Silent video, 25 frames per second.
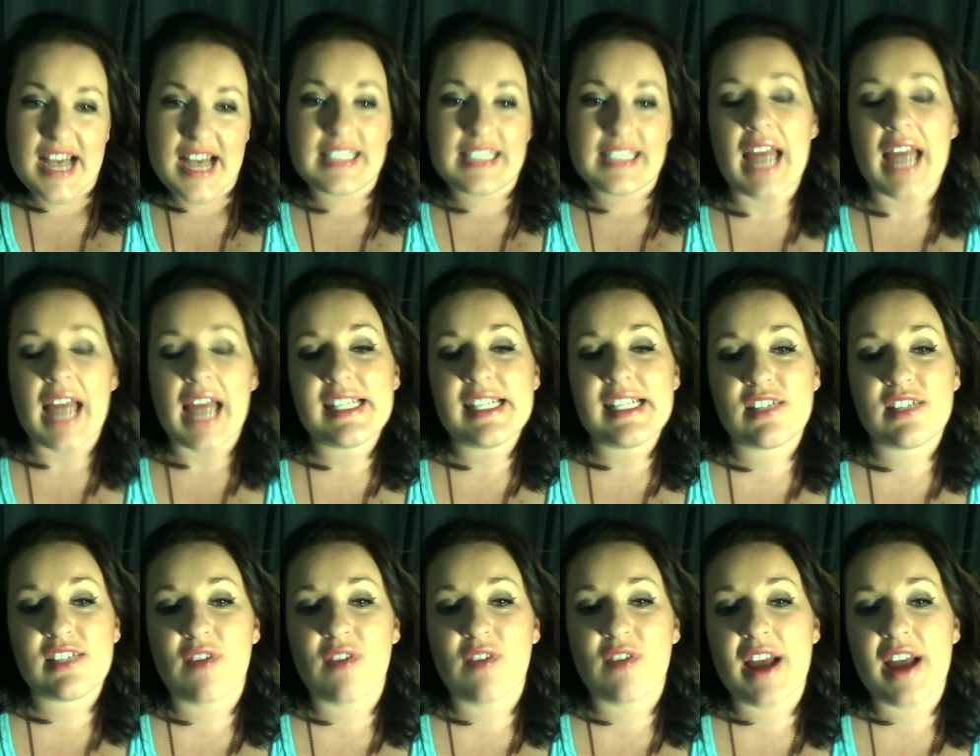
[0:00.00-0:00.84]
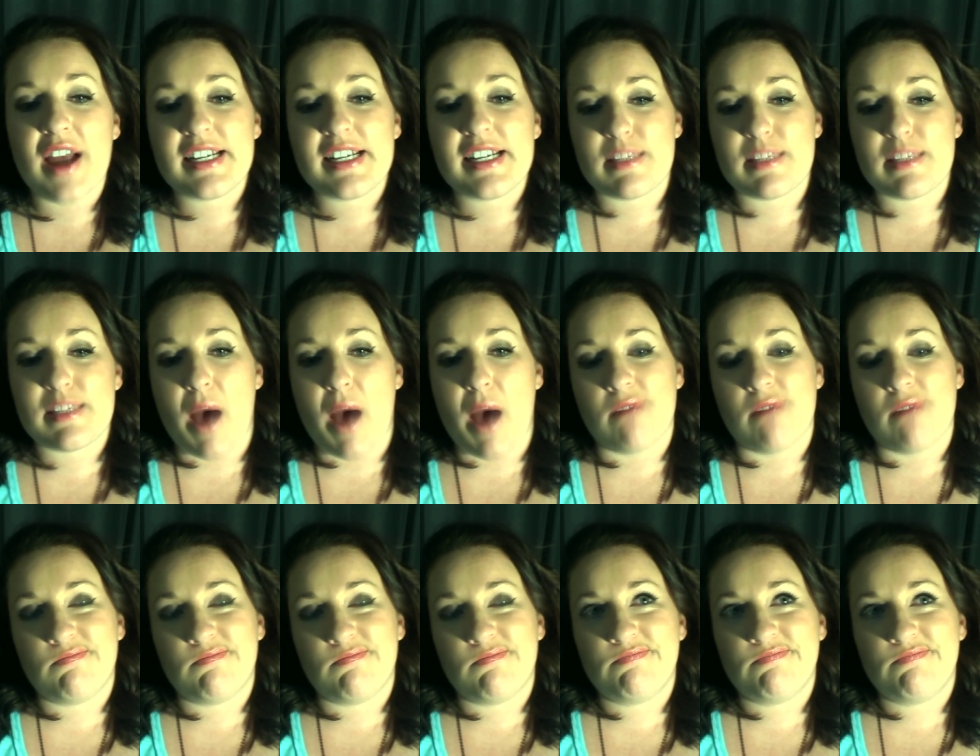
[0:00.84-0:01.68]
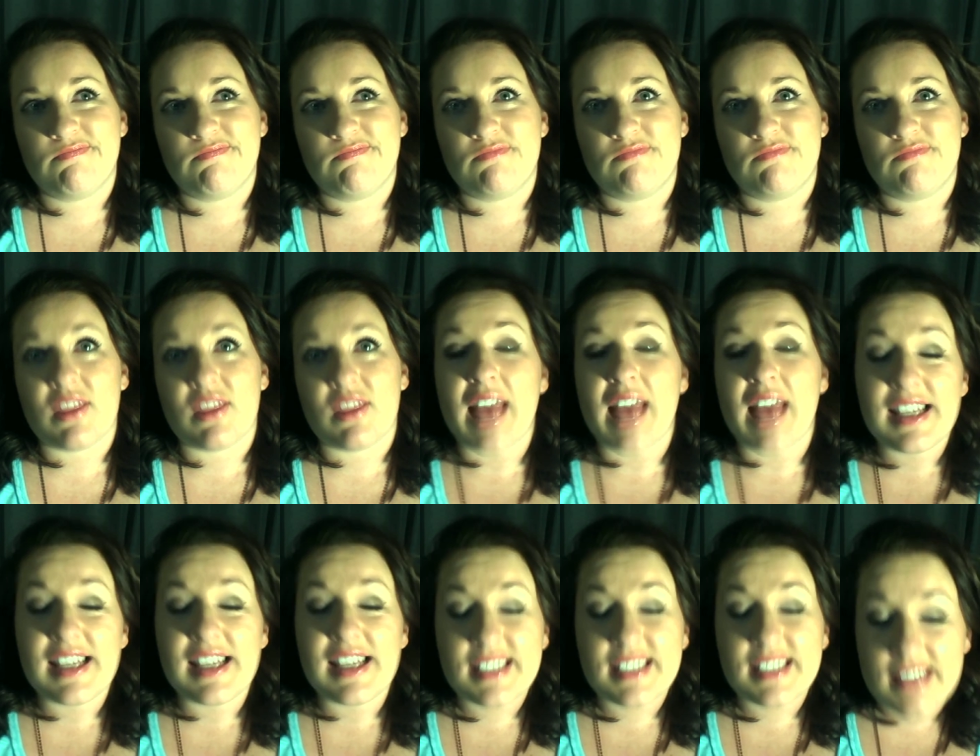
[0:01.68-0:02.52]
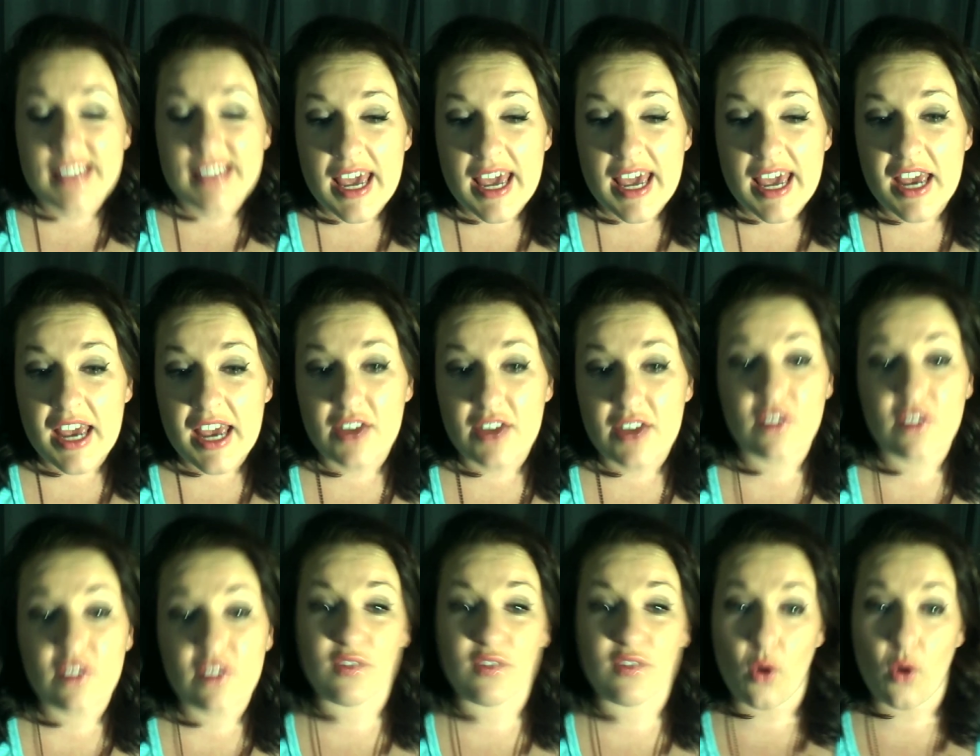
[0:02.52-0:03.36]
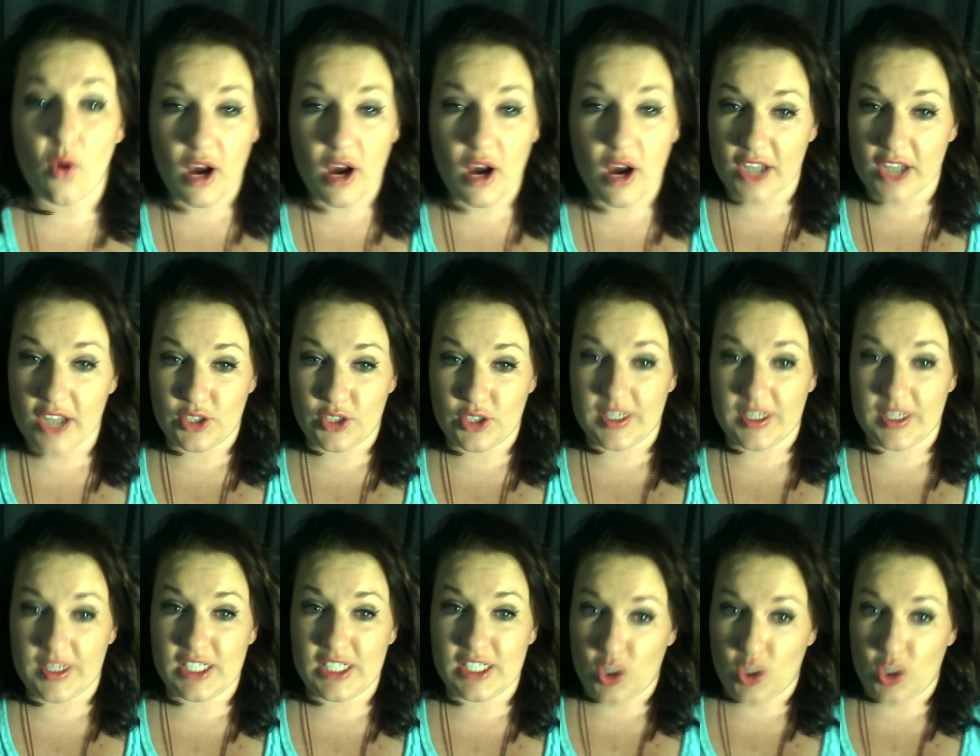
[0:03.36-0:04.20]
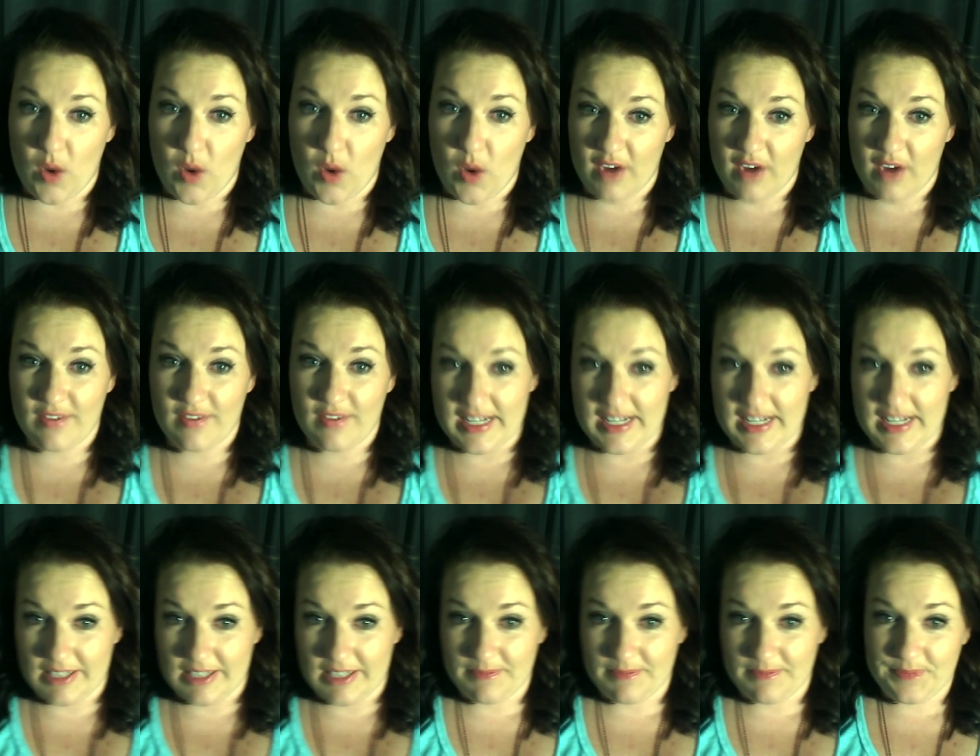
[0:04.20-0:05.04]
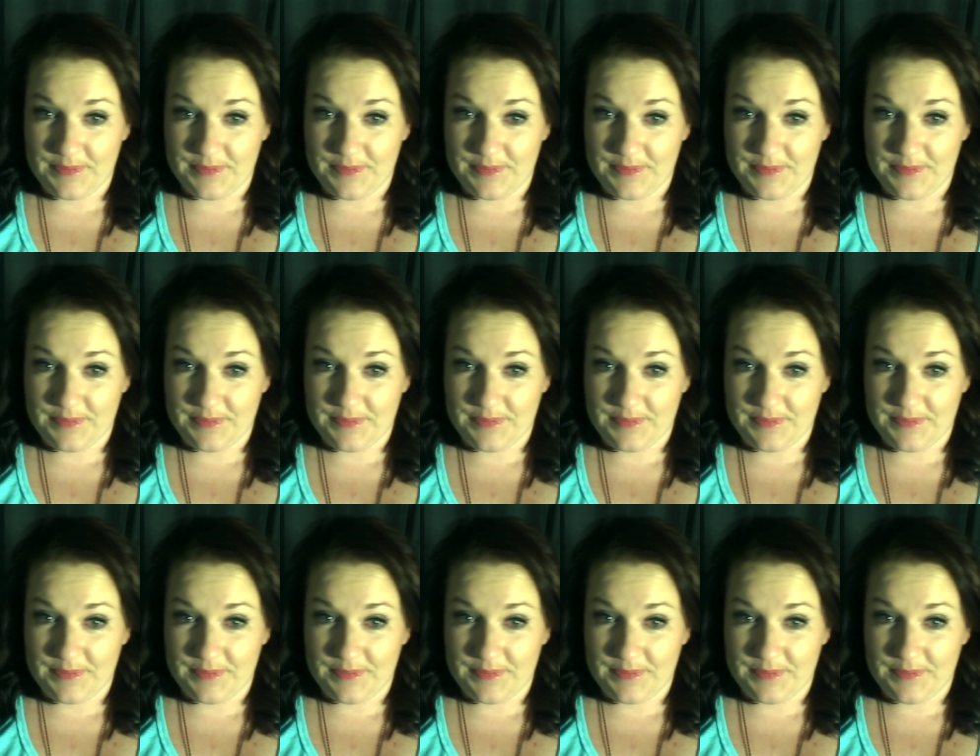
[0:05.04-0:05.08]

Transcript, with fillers: Tiny is defined as about less than 400 square feet.